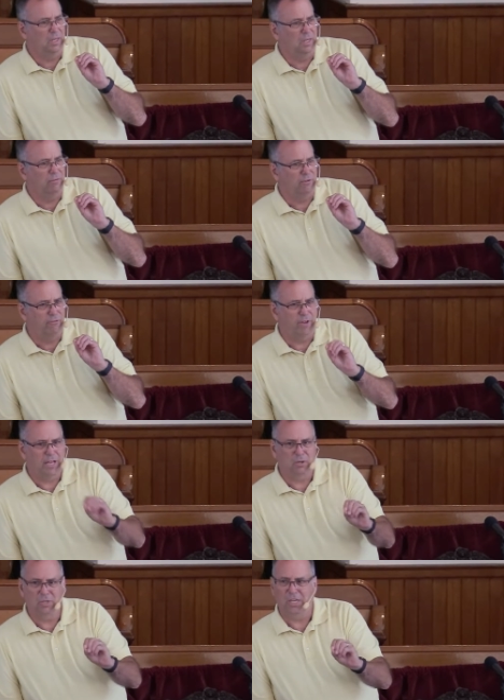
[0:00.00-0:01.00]
If a
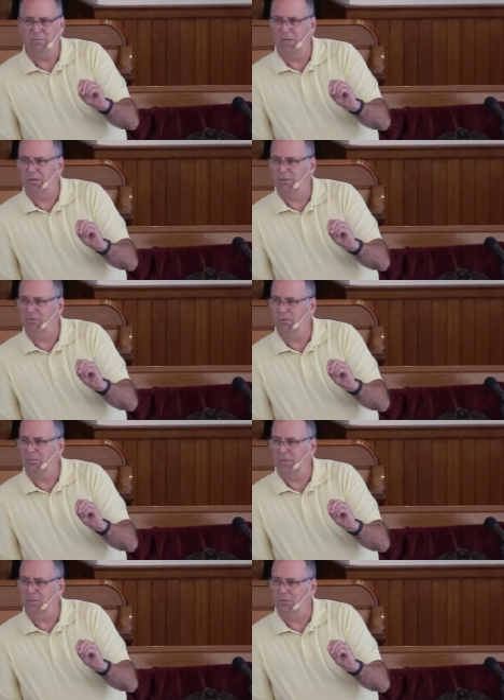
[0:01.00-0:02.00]
vow came out of your
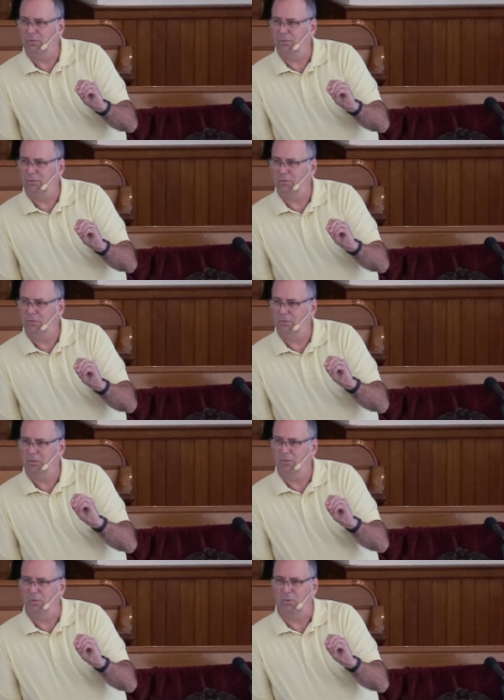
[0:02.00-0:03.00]
mouth to
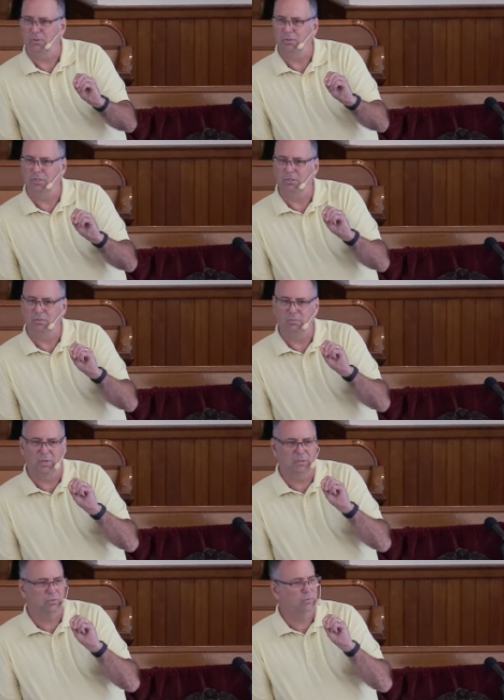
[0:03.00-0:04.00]
the Lord, then you
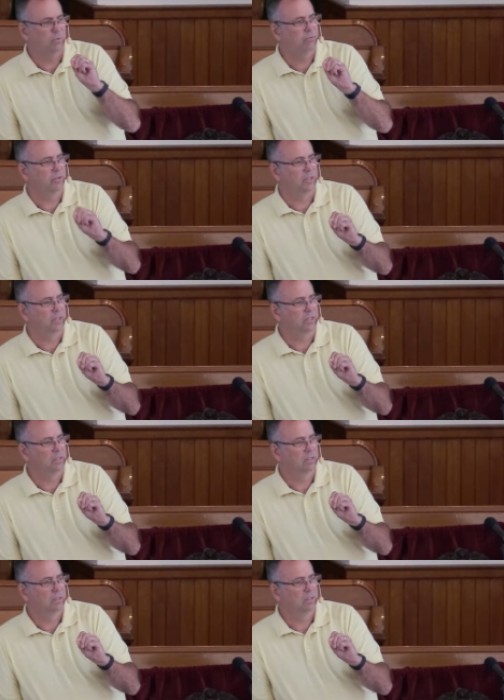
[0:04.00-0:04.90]
must fulfill it.